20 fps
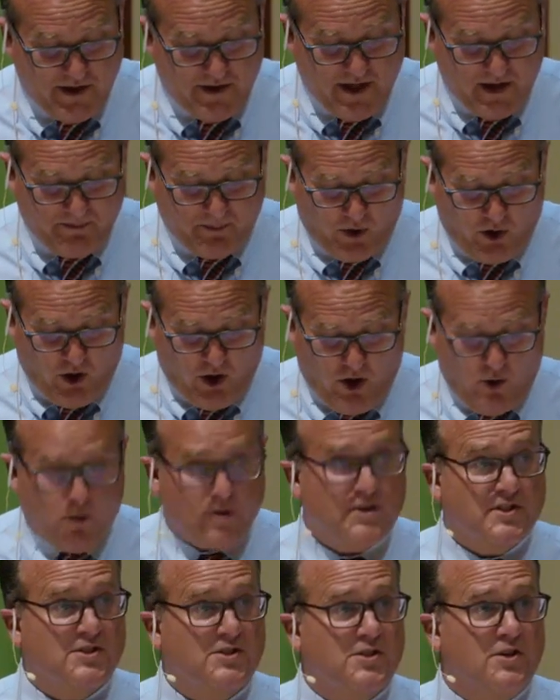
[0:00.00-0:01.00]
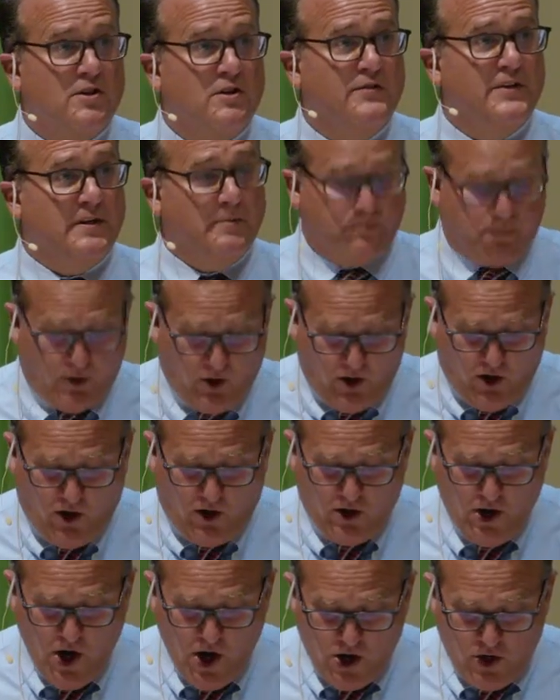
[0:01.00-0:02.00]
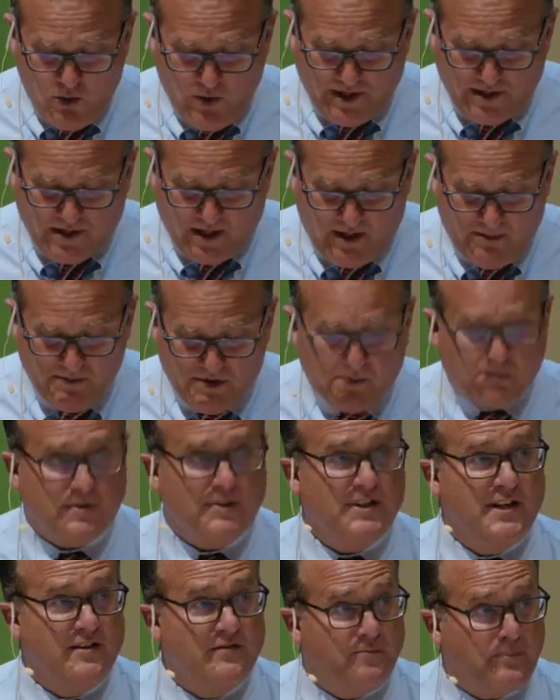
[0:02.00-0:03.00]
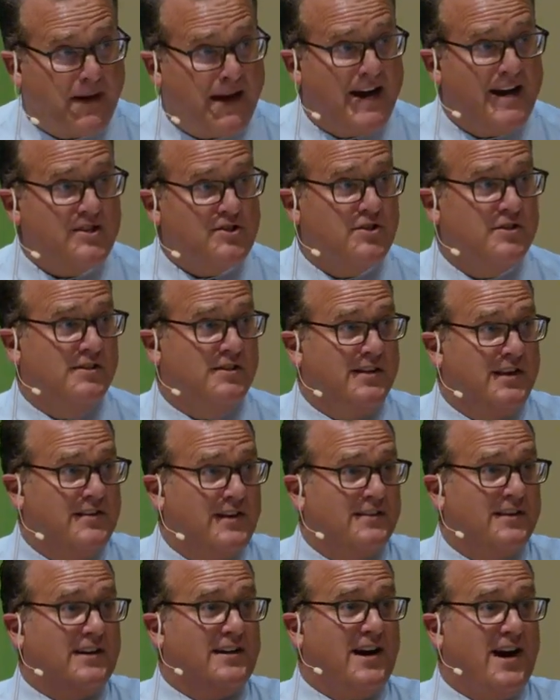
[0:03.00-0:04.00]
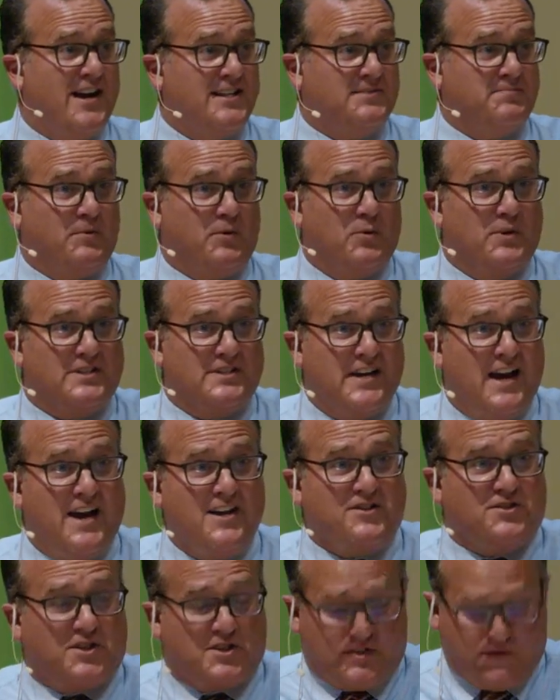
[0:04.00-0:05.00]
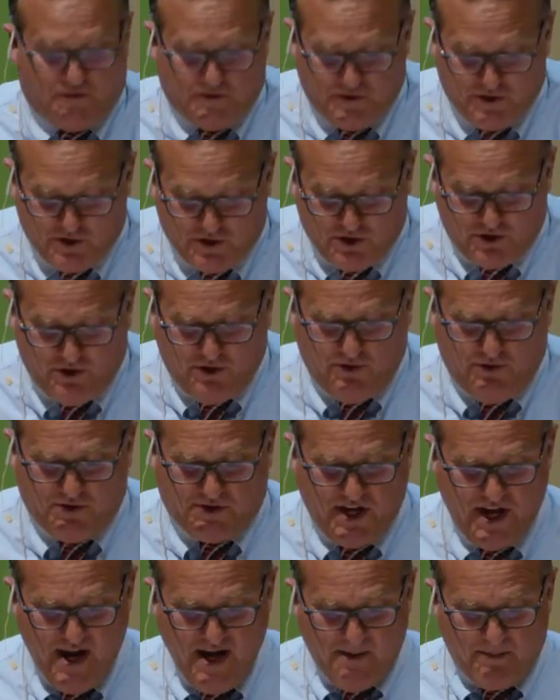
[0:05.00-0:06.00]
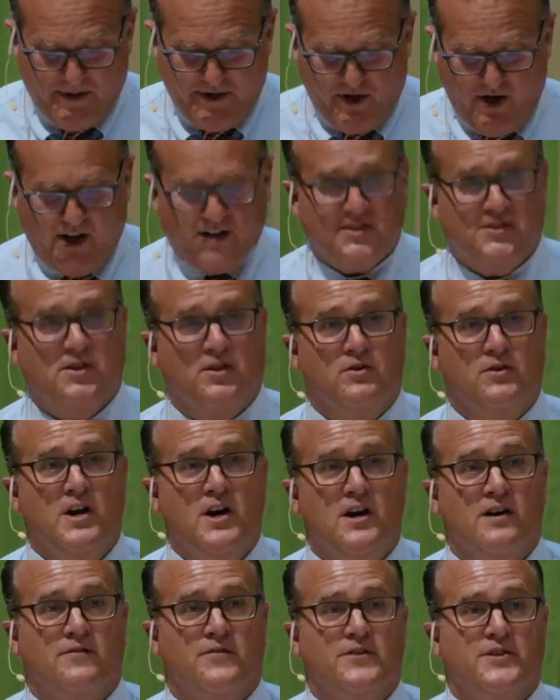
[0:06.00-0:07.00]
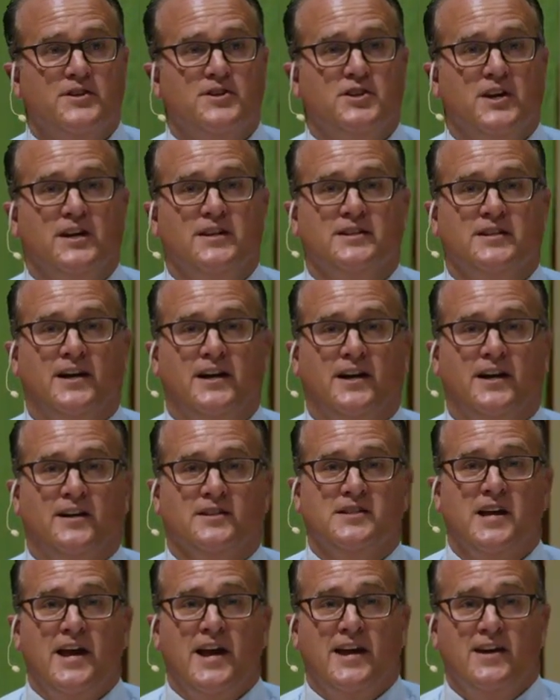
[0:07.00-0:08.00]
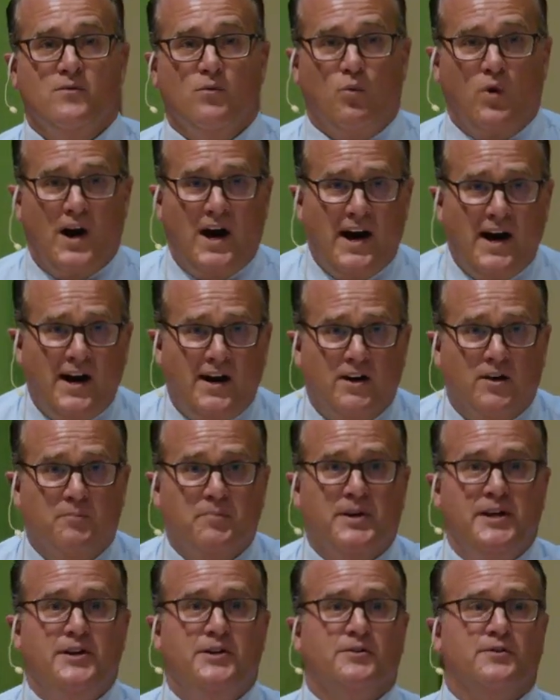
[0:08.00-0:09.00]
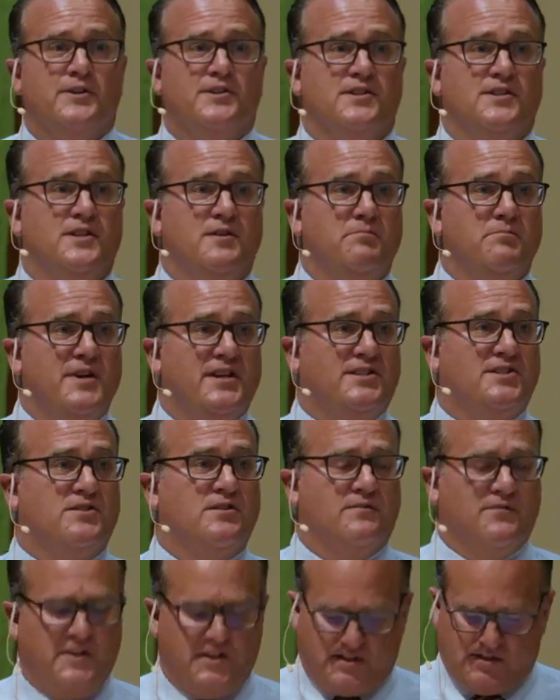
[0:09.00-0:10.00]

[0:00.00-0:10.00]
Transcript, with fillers: that Paul was serving, Paul, who had come to believe passionately that the gospel was not just for the Jews, but also for the Gentiles. And while Peter is in the midst of this